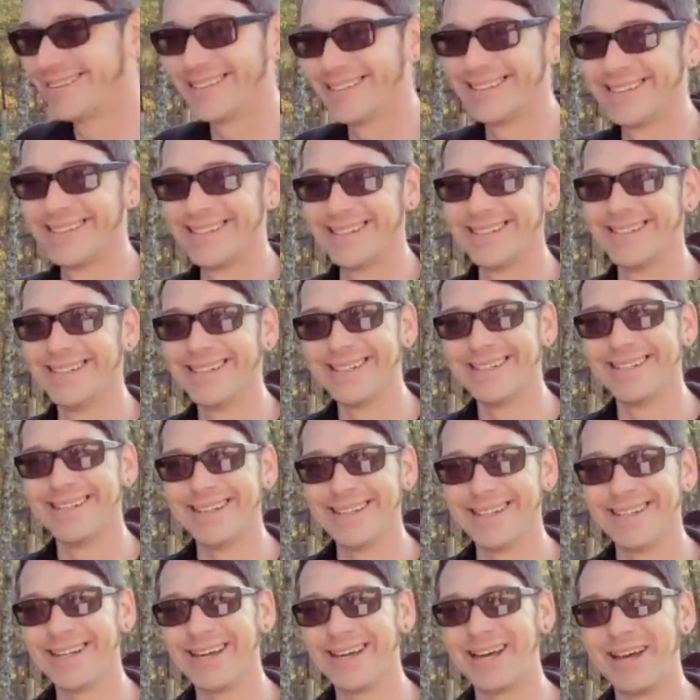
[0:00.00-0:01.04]

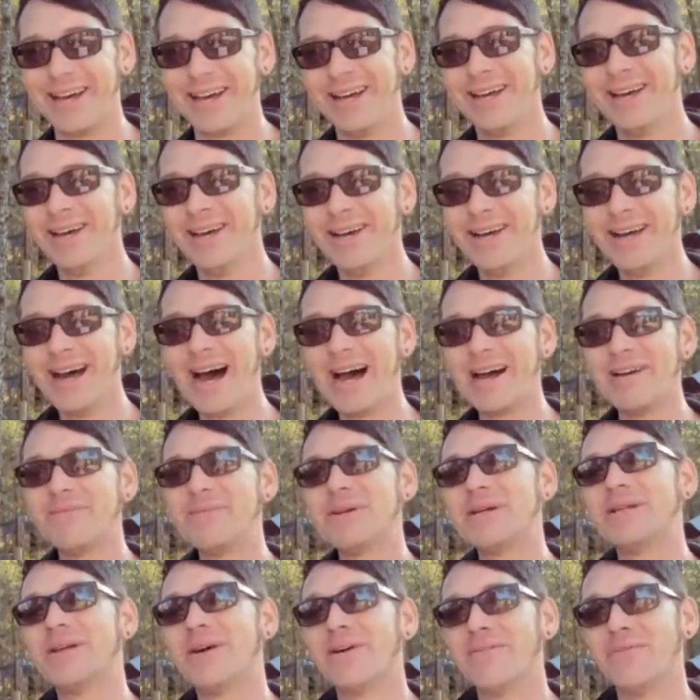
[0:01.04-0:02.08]
I
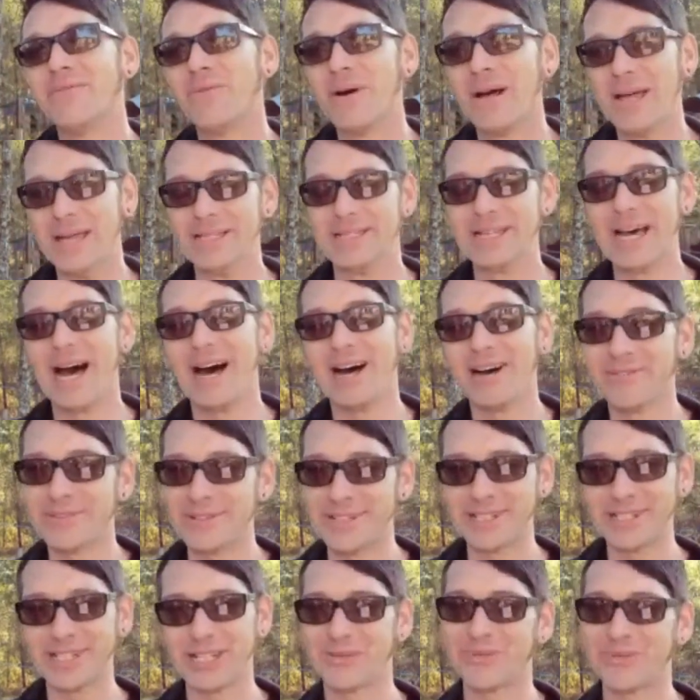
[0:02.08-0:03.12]
mean, it's
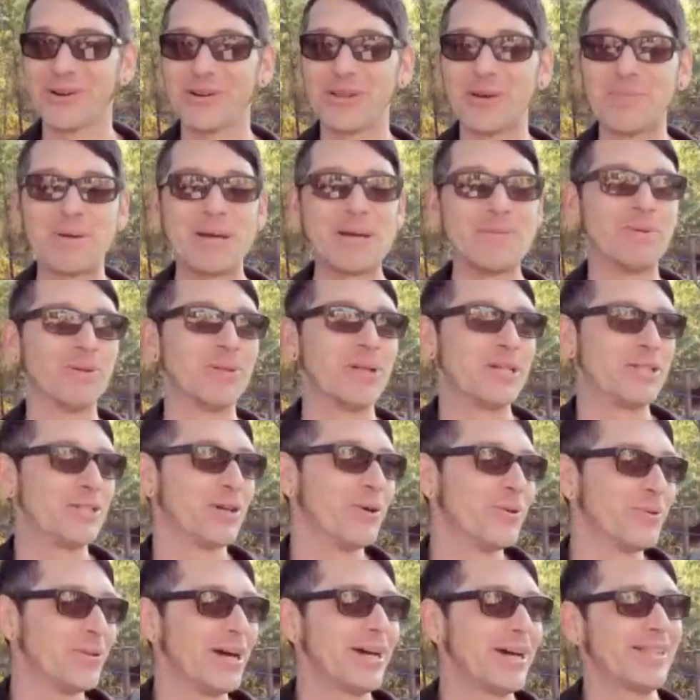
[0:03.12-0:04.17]
obvious that we're the people that
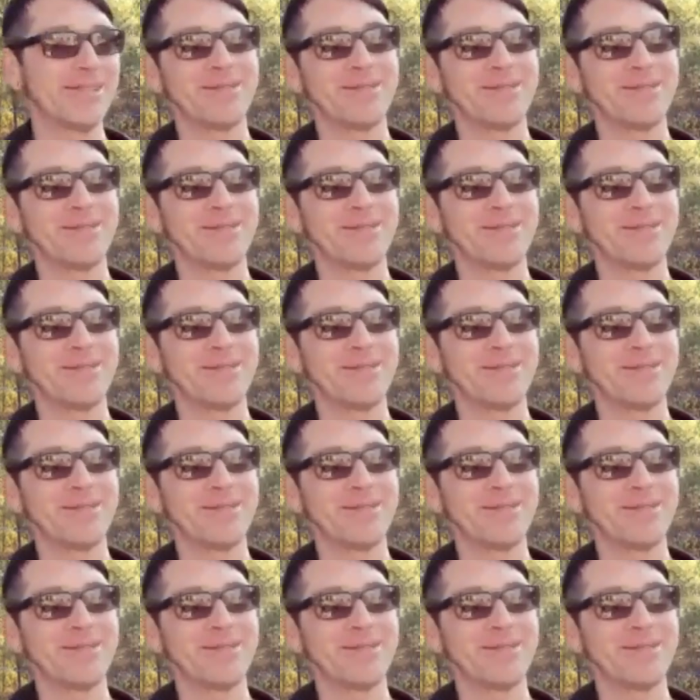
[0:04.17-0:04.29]
don't like the